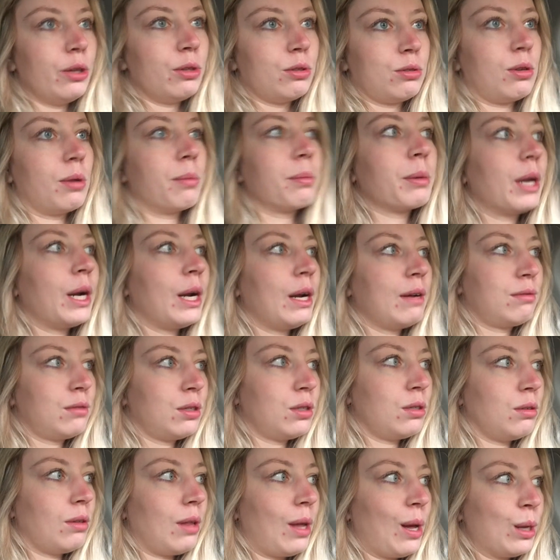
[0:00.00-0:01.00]
So I'm gonna have
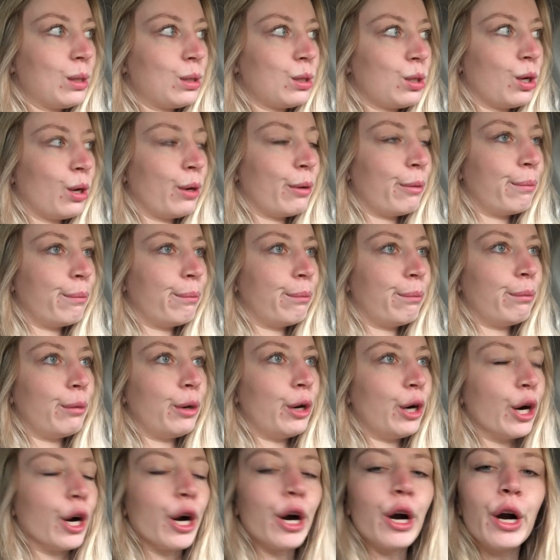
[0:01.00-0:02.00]
to do that
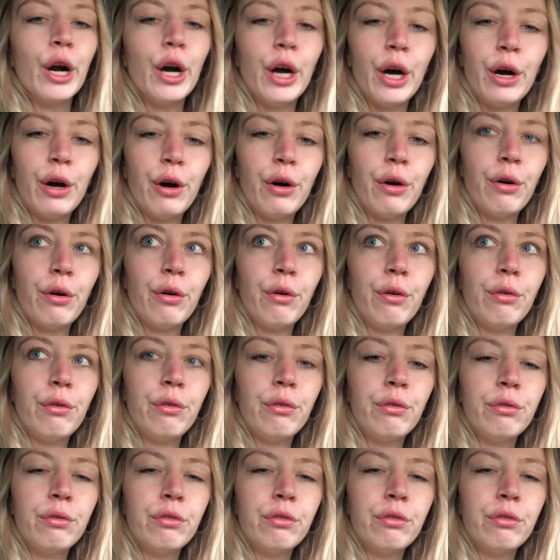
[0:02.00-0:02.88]
tomorrow.